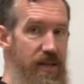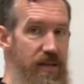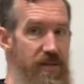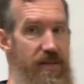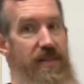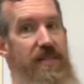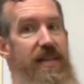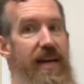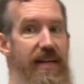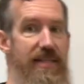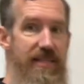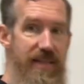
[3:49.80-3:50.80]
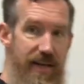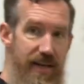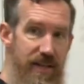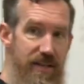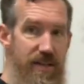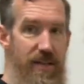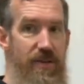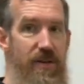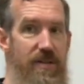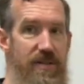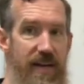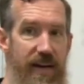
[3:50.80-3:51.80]
to the second to the
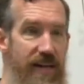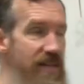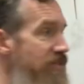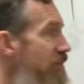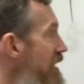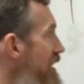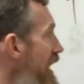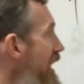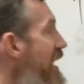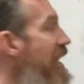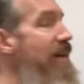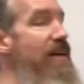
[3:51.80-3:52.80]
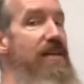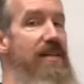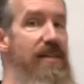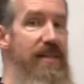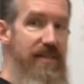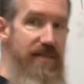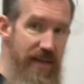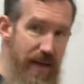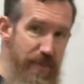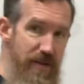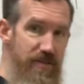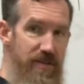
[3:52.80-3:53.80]
third second, it's going to gain 10
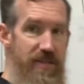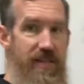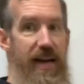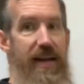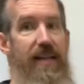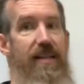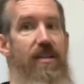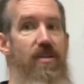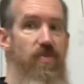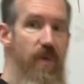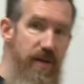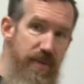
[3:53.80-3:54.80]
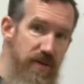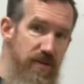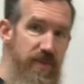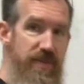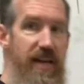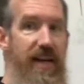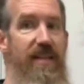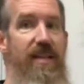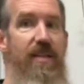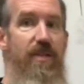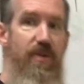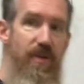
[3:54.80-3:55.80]
meters a second, then the 20 meters per second, then the
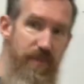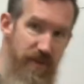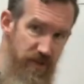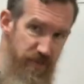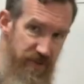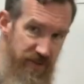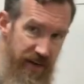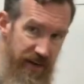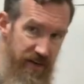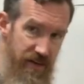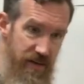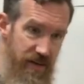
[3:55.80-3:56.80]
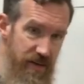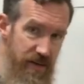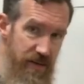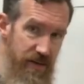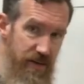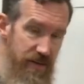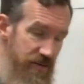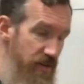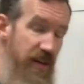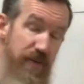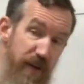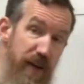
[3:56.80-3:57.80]
30 meters per second. It's going
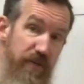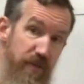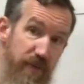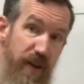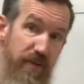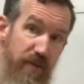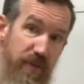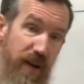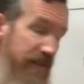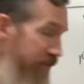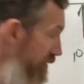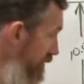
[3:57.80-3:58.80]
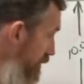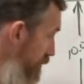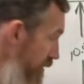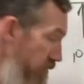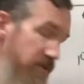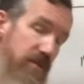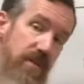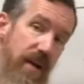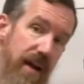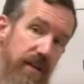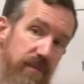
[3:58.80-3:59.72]
to get faster and faster and faster as it approaches the ground.